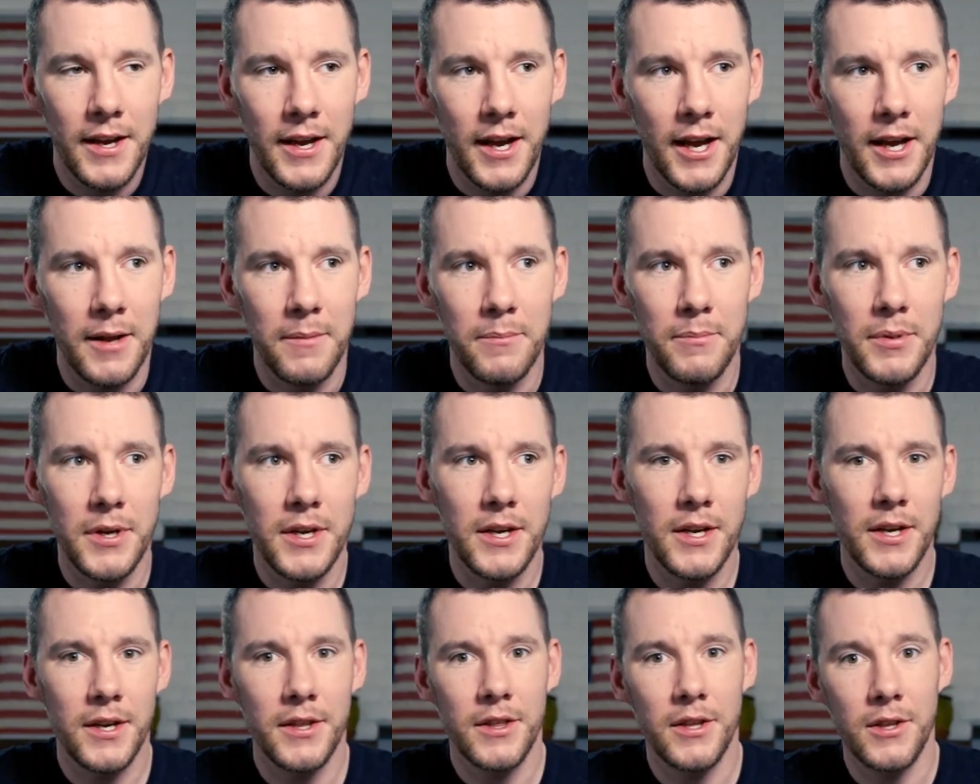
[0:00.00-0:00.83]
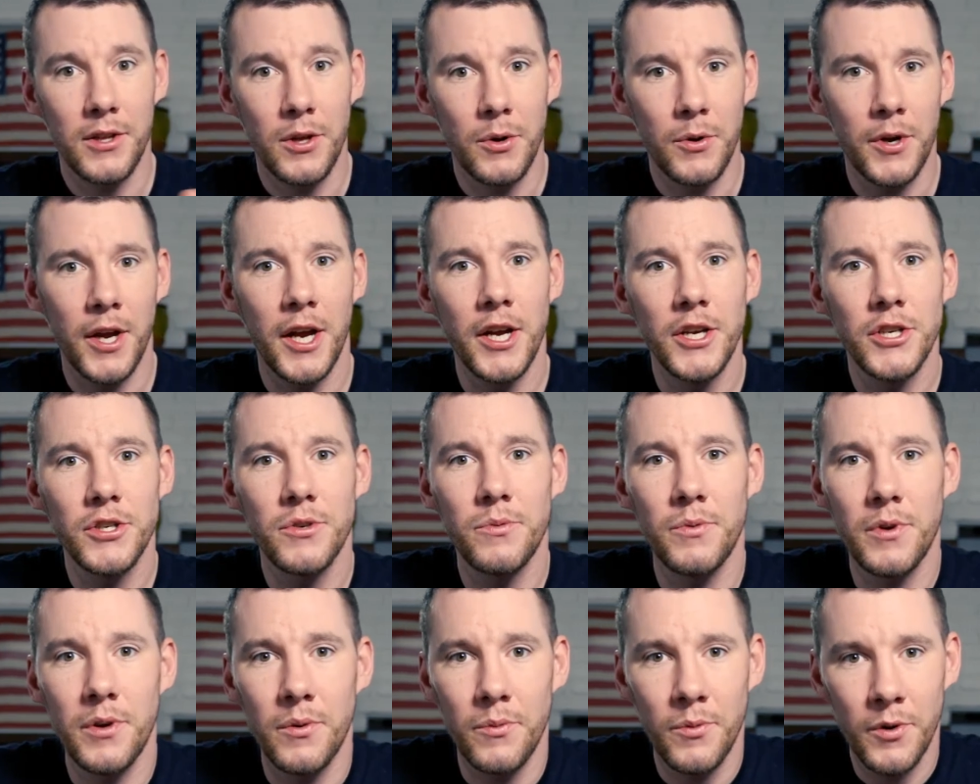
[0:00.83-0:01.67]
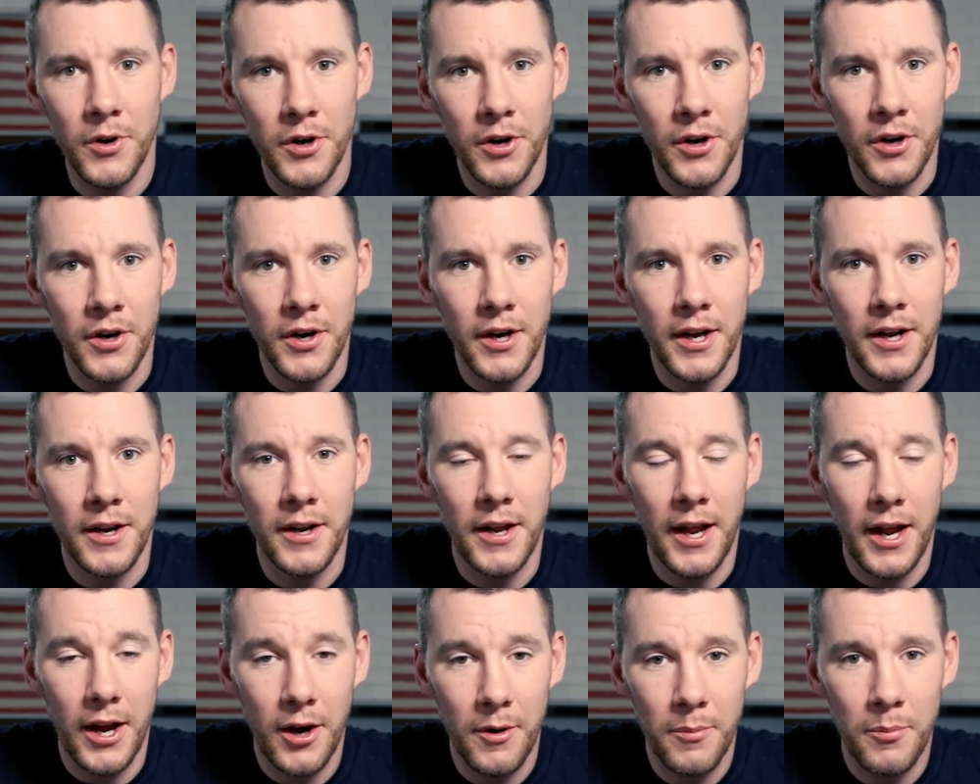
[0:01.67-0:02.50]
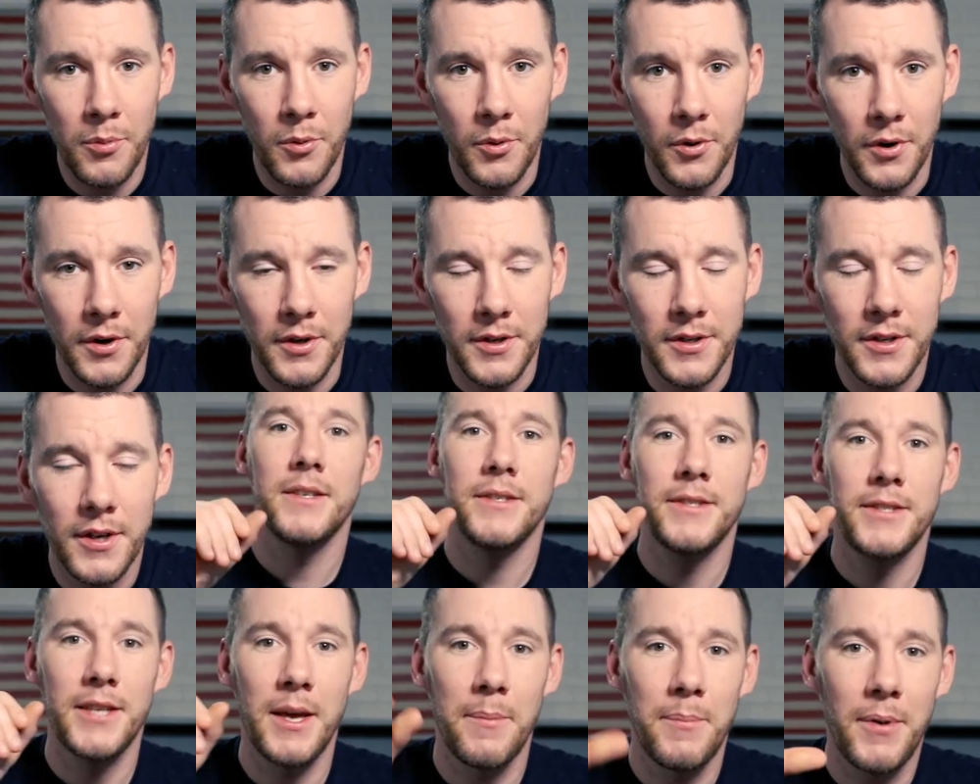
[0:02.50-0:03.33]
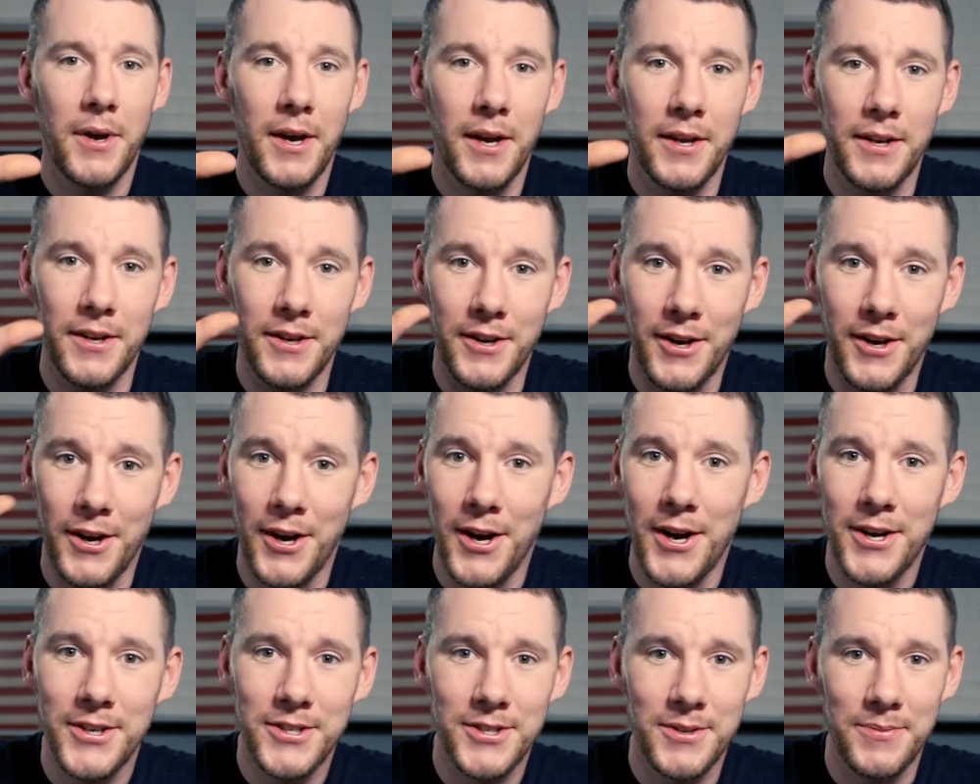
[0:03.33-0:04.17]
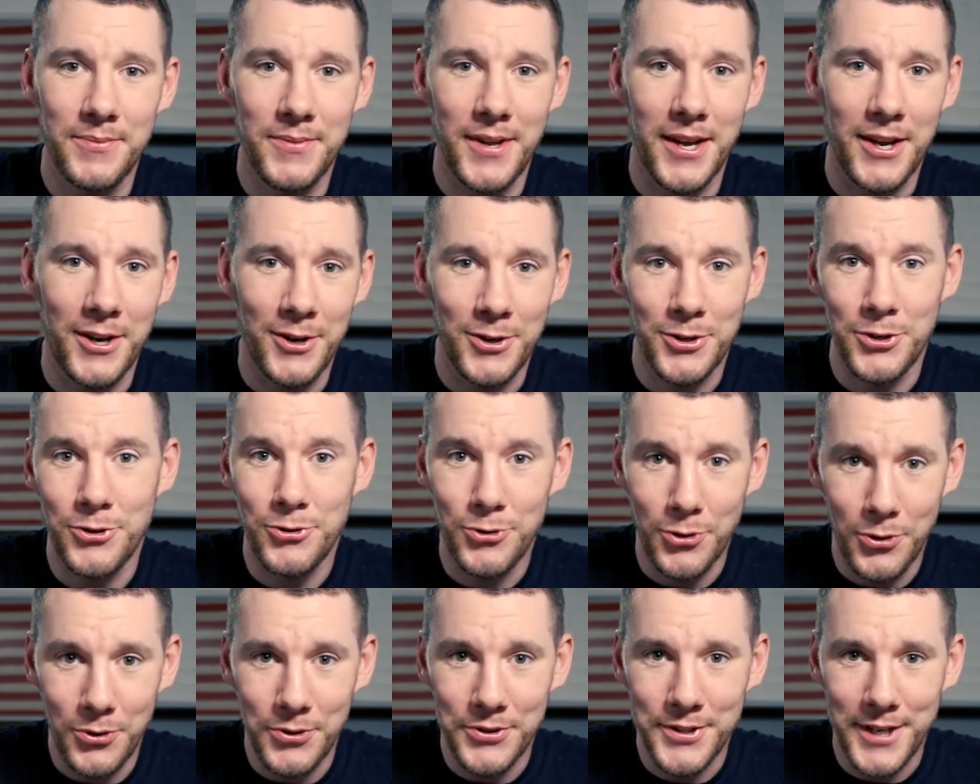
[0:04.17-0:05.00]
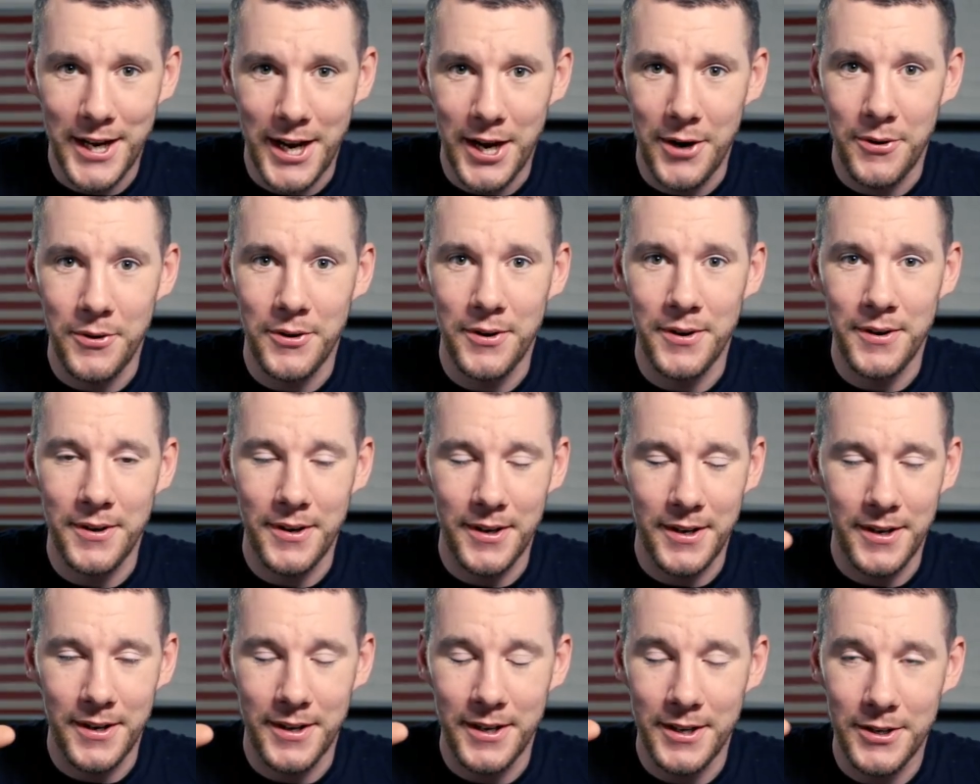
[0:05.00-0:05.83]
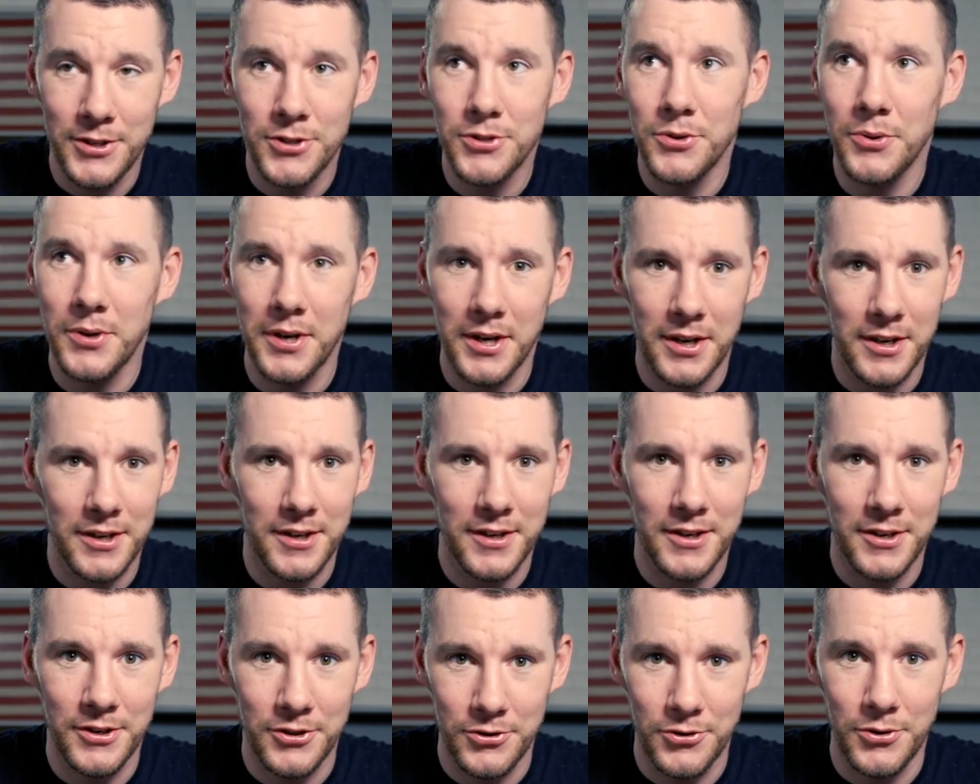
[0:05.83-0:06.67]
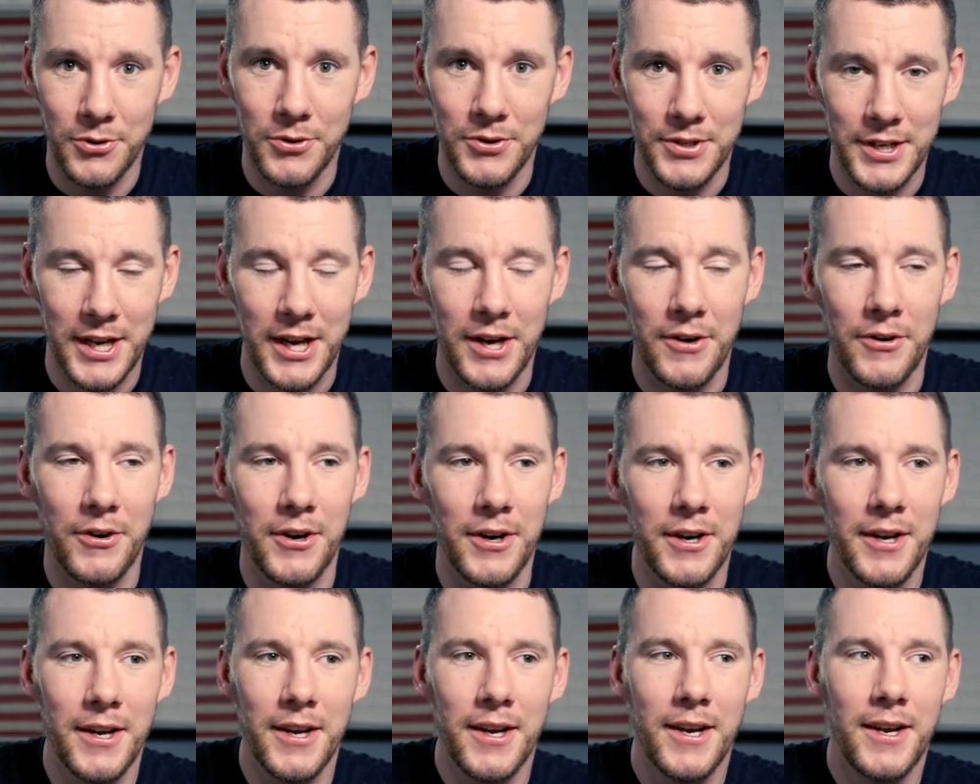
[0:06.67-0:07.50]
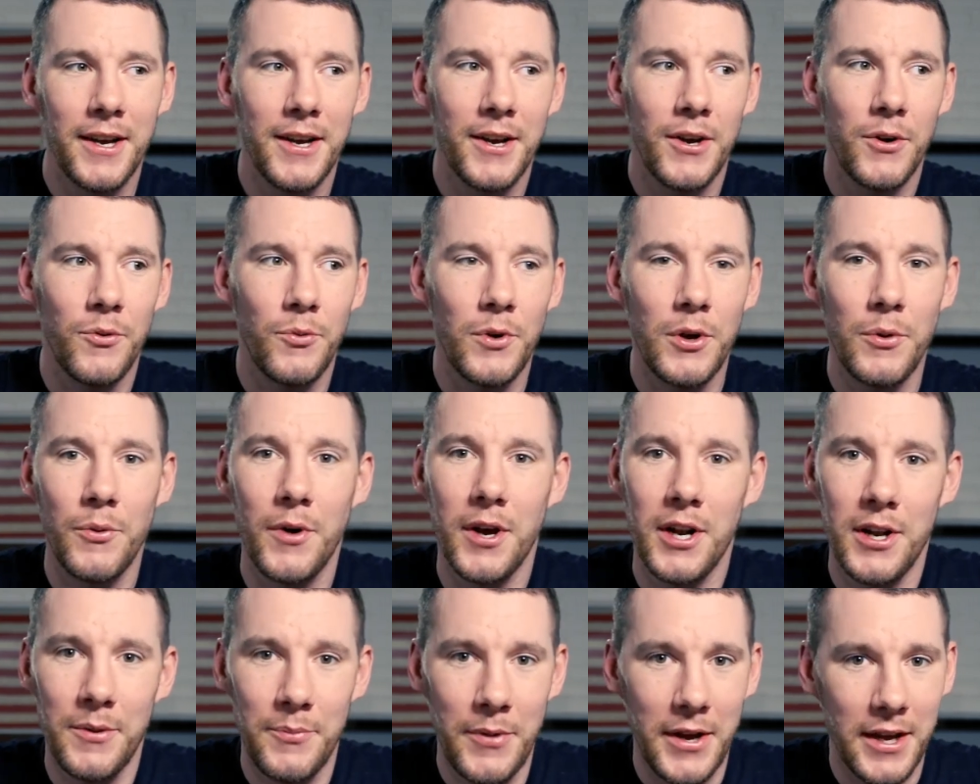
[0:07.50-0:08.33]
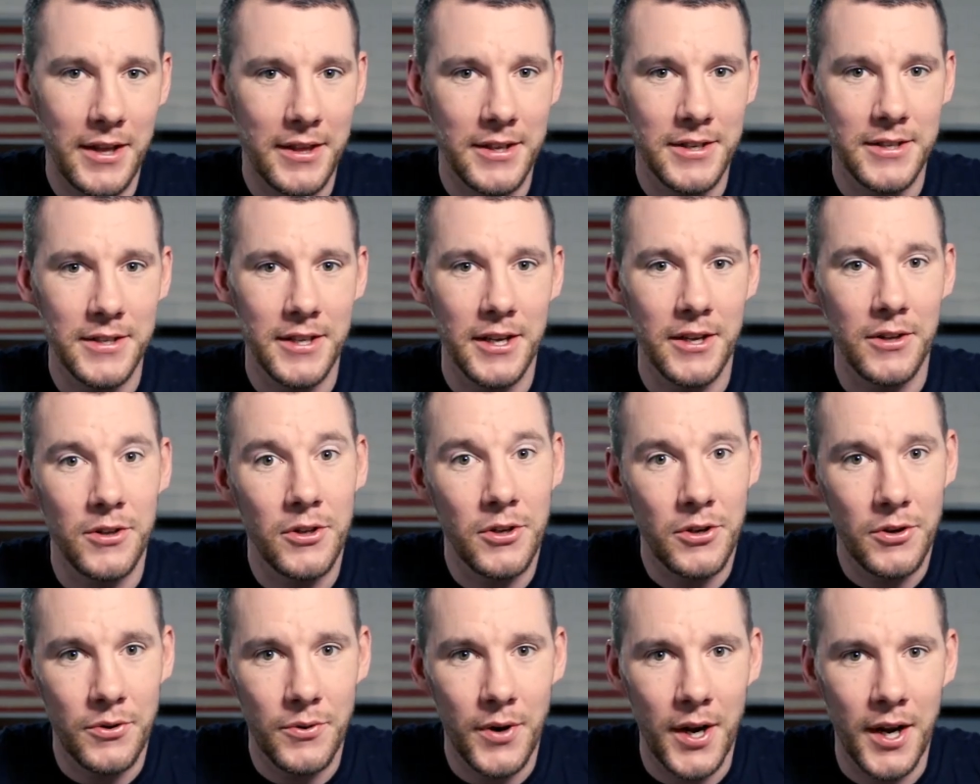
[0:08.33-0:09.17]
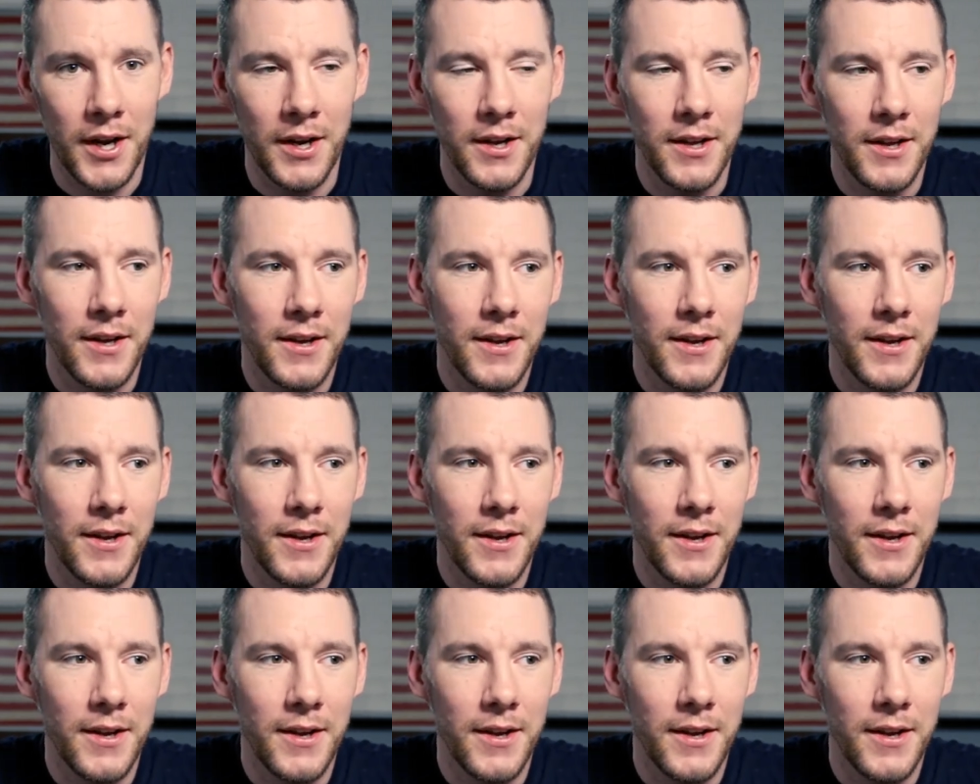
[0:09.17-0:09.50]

And being at the location we were at an airport, set behind an awesome control tower, historic control tower, we wanted to make this thing look great.